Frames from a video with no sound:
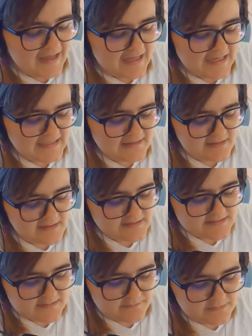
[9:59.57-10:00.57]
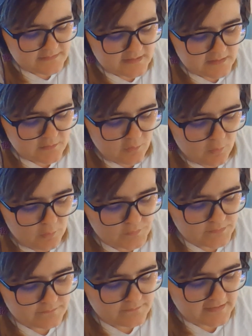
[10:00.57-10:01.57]
I needed something that could hold
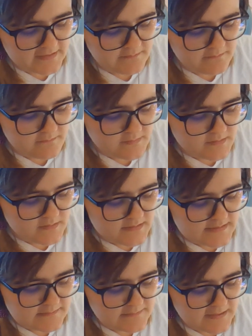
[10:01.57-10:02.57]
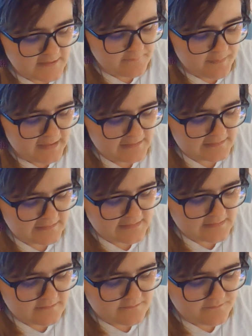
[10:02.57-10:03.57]
a flame, some of pilot light.